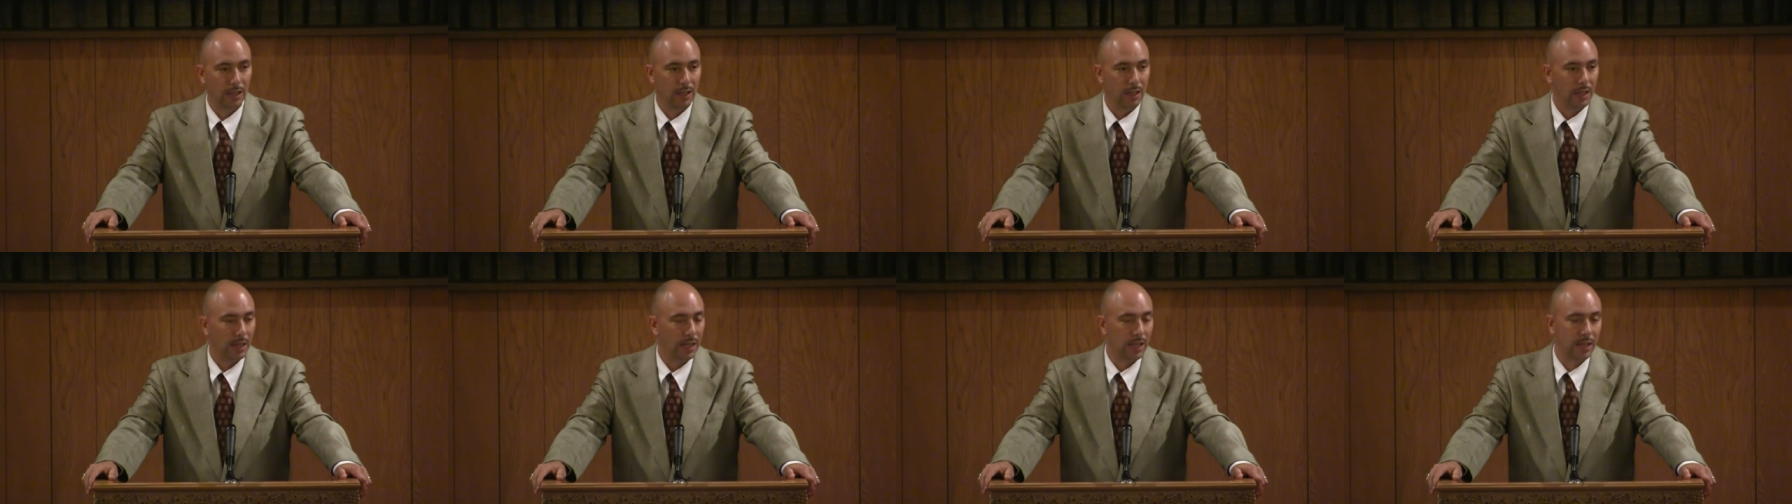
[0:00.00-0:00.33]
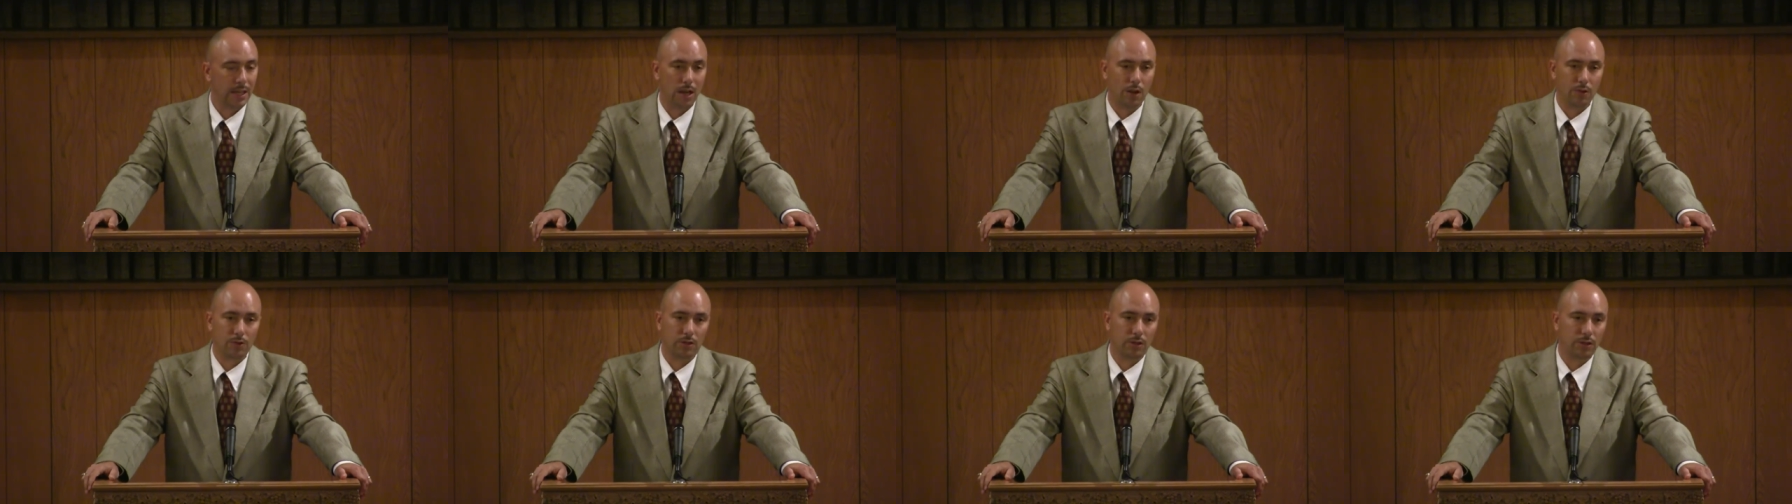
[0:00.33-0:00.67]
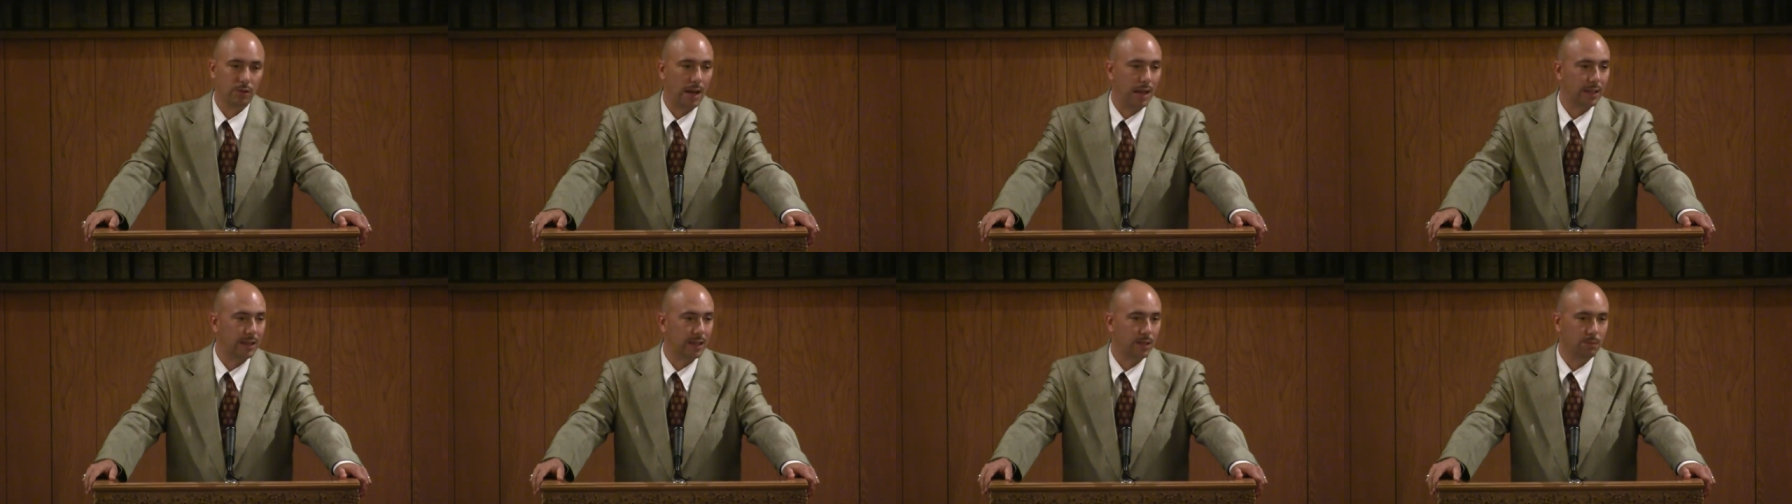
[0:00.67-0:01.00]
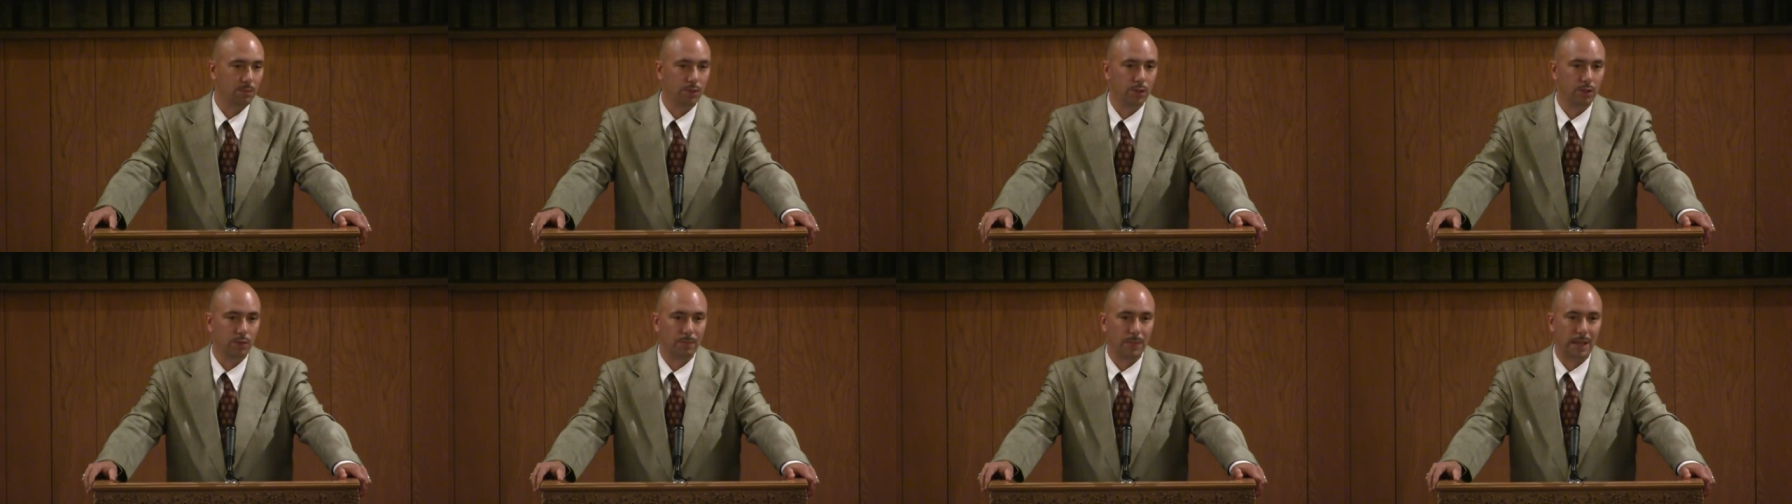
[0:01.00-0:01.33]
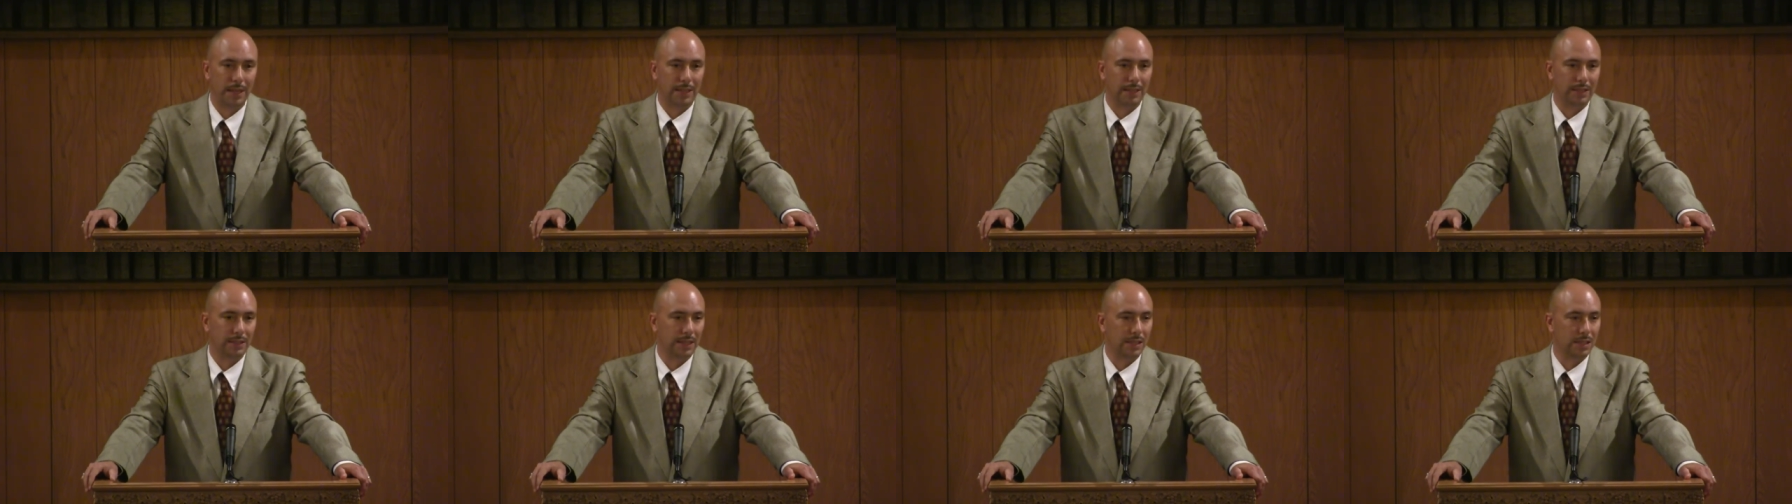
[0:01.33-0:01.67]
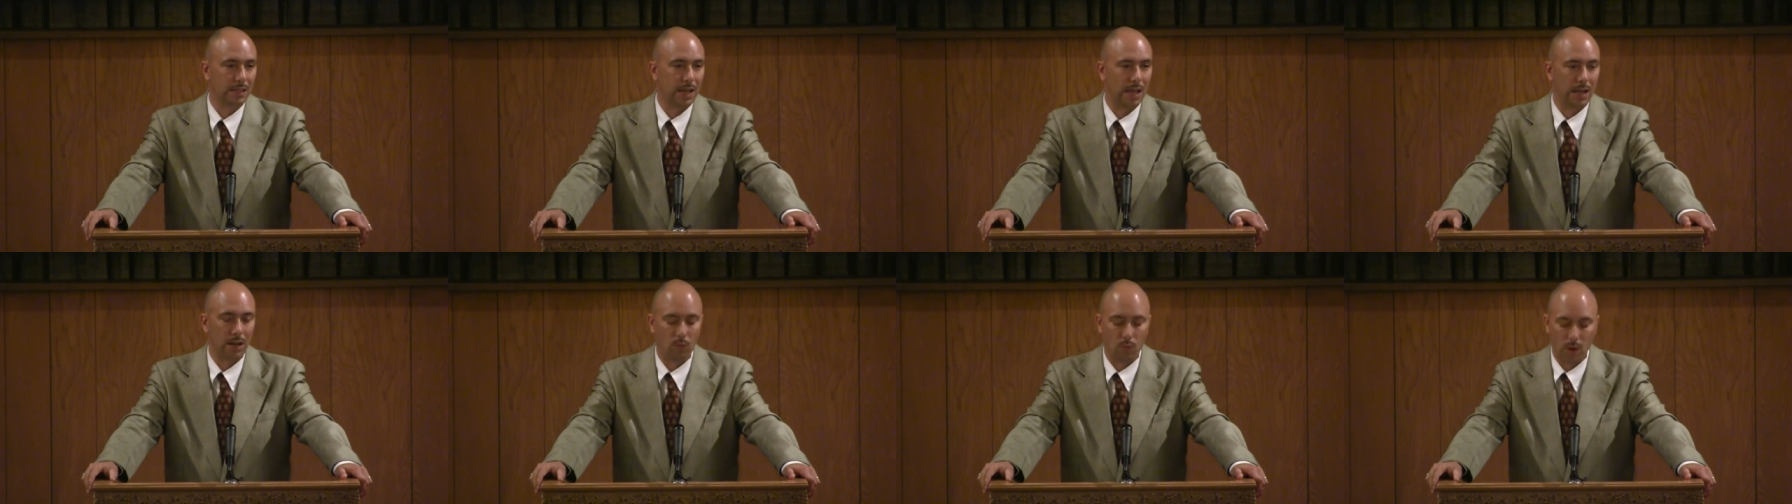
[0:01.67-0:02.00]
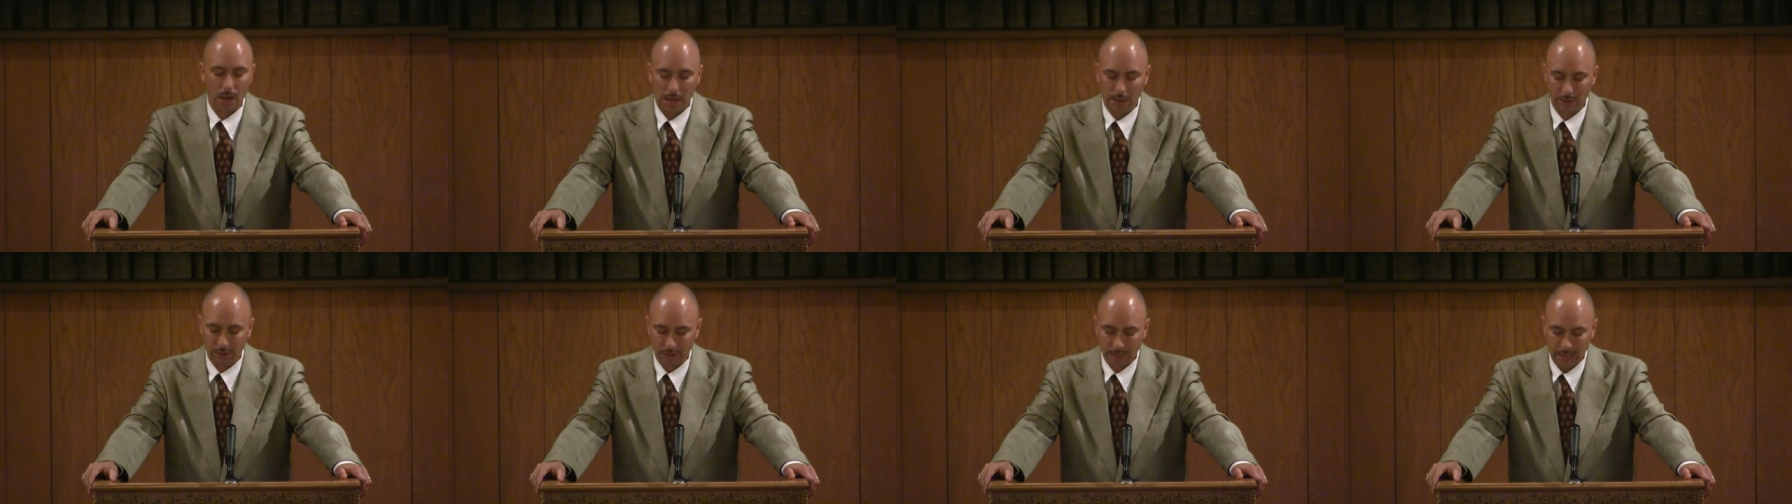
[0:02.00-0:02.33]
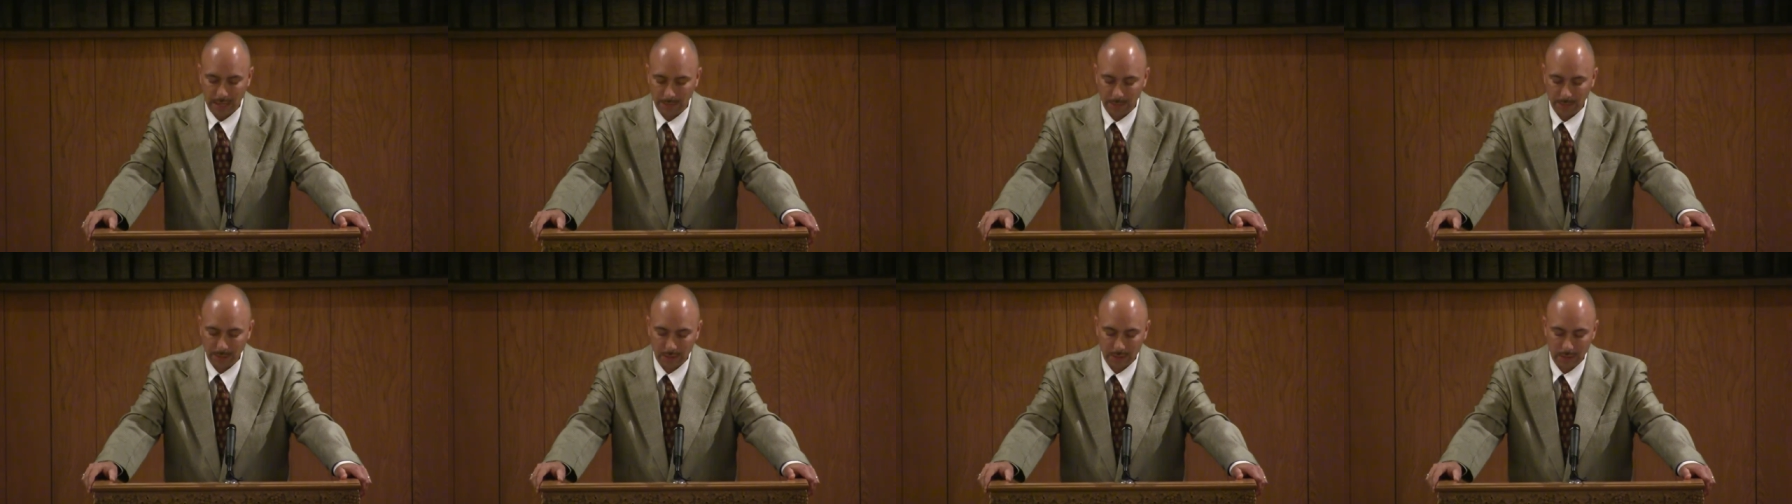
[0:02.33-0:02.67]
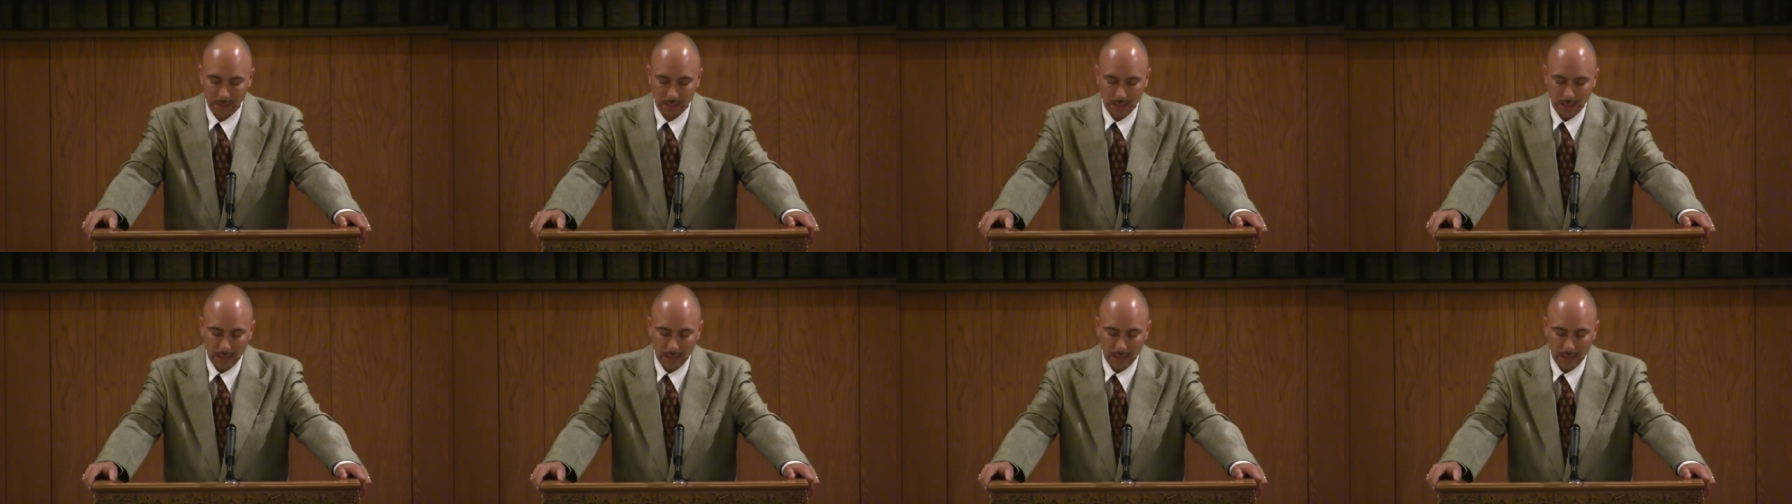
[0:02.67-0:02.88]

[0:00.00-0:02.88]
He goes throughout that book making these kind of wild statements.